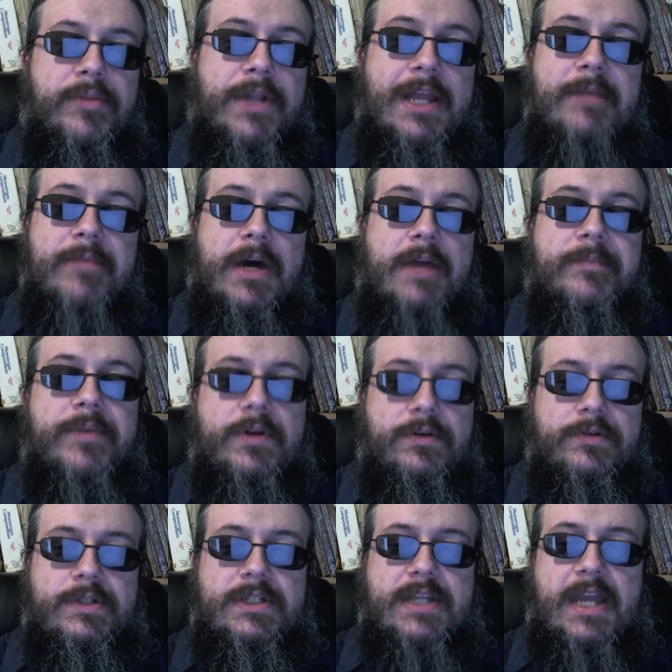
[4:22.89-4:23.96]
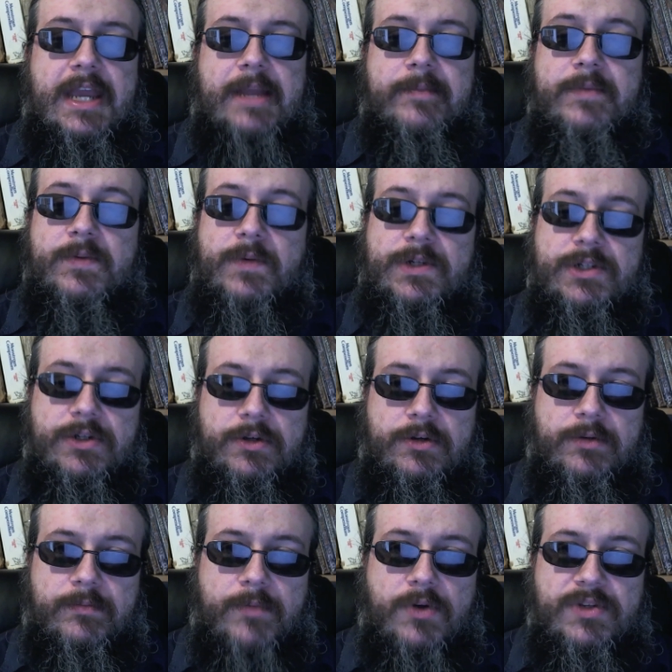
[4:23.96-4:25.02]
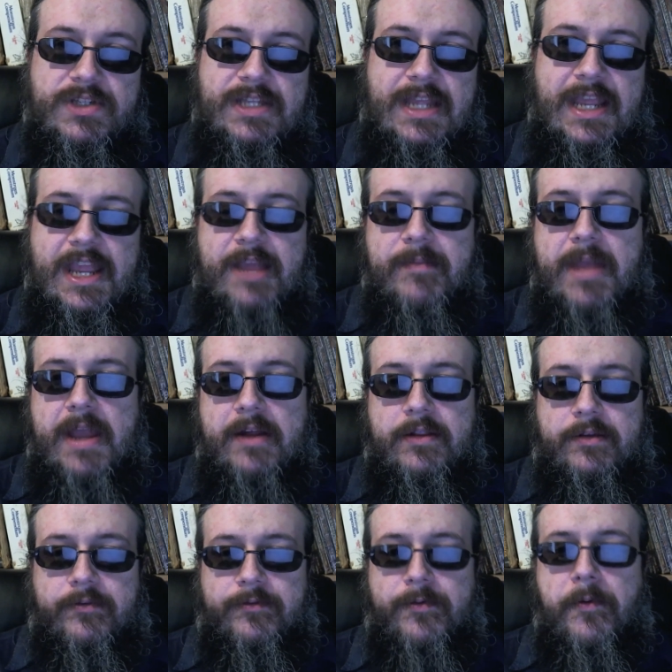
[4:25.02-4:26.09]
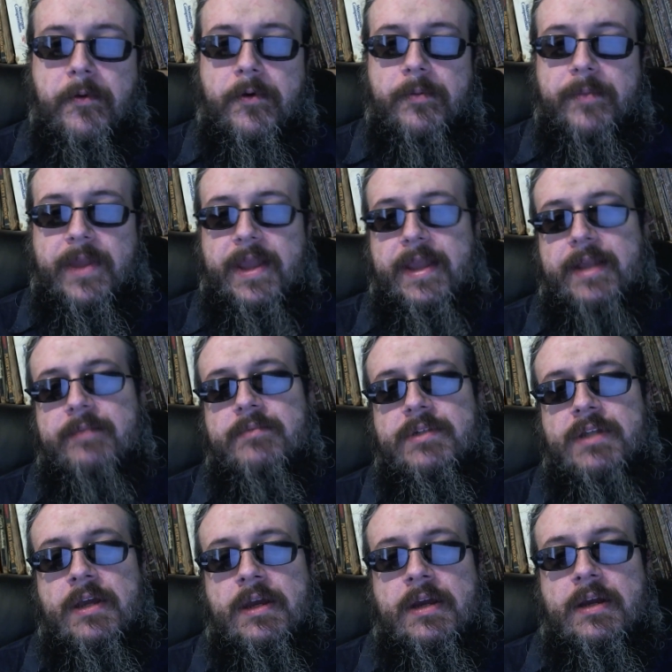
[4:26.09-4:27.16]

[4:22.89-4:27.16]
play-by-post games, which are mostly email and forum games.